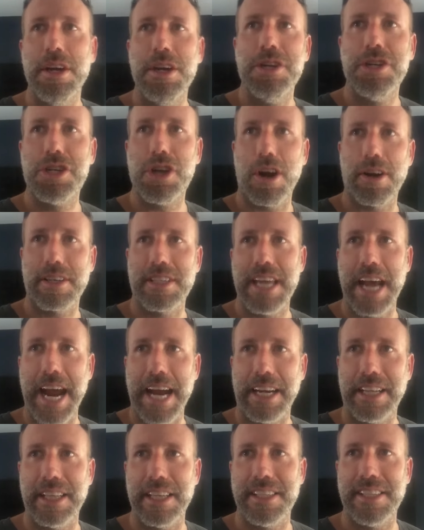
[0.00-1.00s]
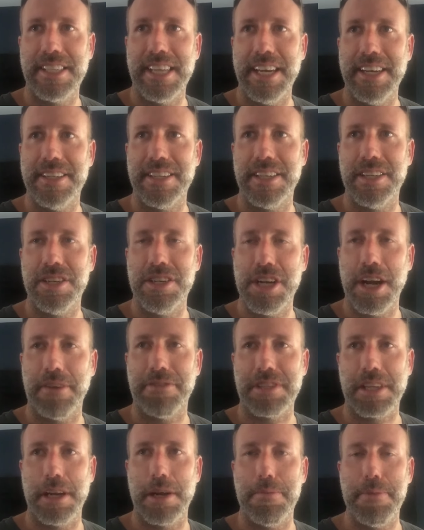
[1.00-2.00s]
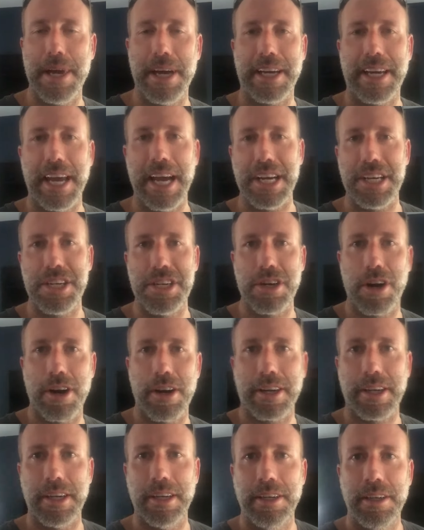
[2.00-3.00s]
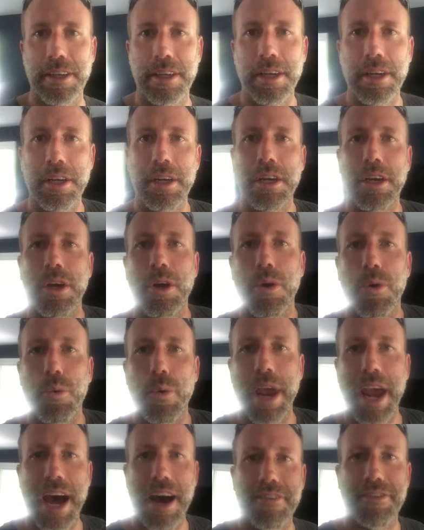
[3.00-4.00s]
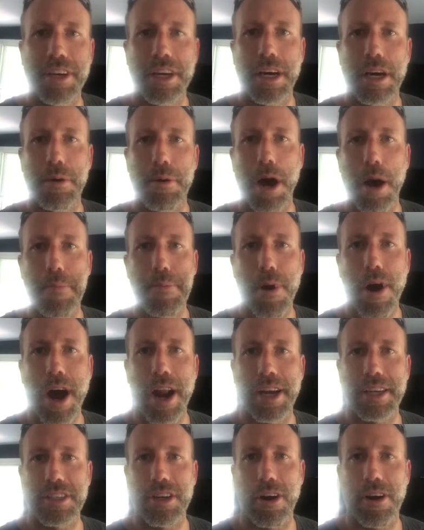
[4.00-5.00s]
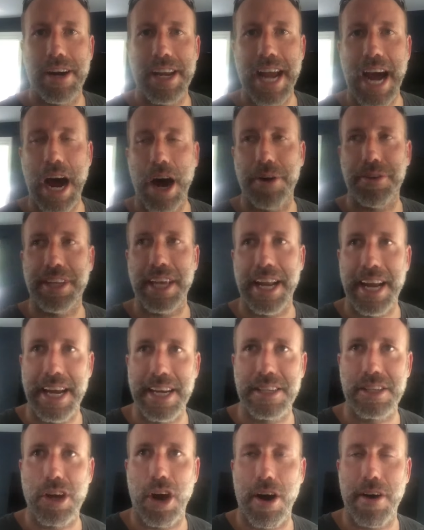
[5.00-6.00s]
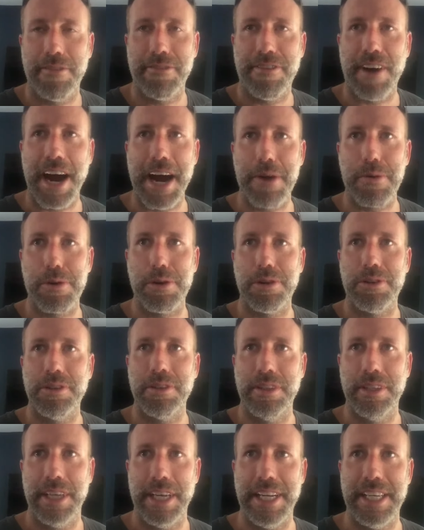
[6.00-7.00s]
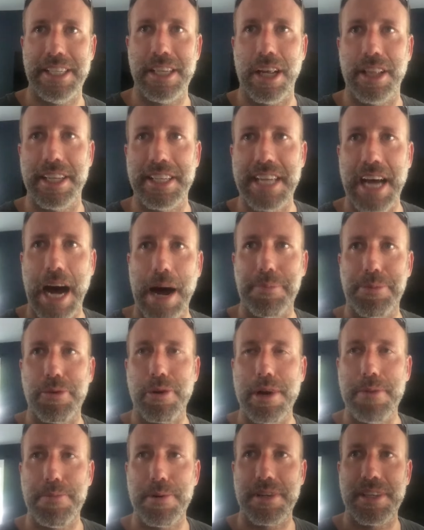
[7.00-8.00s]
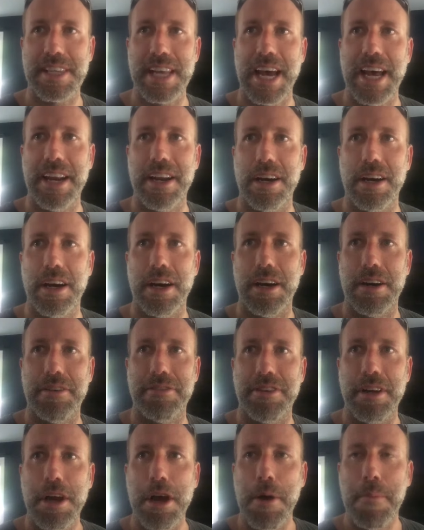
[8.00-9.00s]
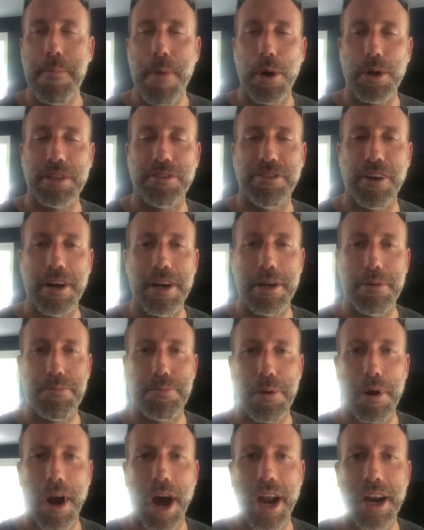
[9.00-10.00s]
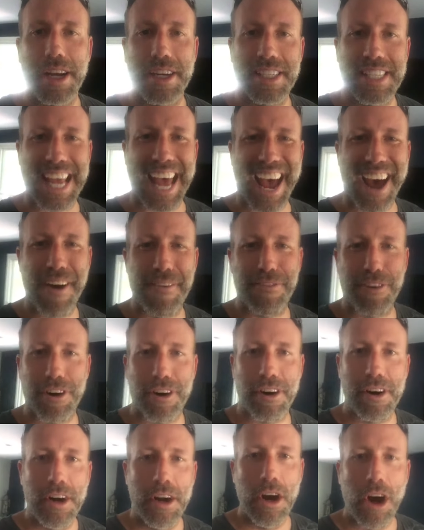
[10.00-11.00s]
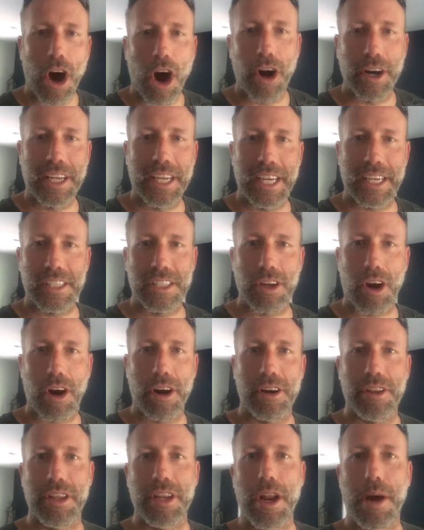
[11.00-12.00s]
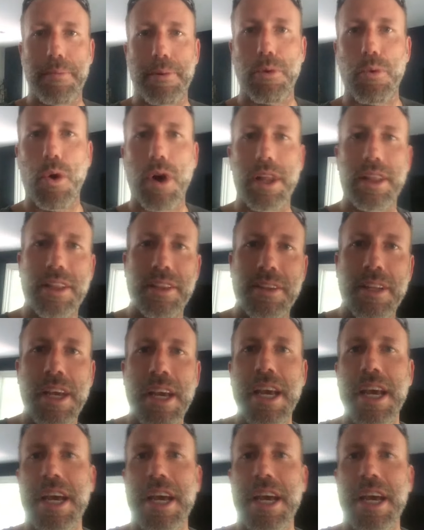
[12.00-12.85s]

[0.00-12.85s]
Shark Tank this season, Jeff's gonna be a guest shark. We have a, a, product already out that has gone viral, and it's on the top 3% of most funded products ever on Kickstarter, the number one